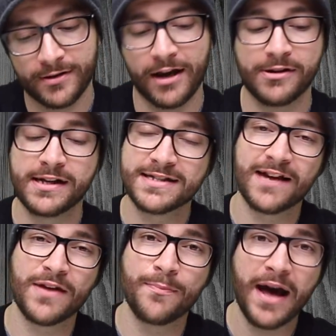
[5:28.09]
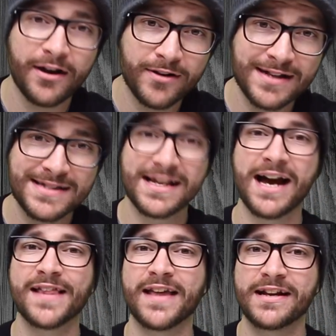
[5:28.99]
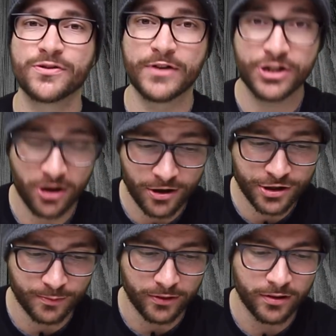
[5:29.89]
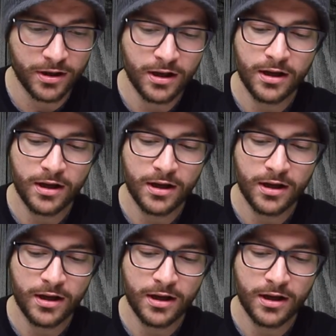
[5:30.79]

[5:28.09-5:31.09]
Now, it does have a battery inside that is rechargeable,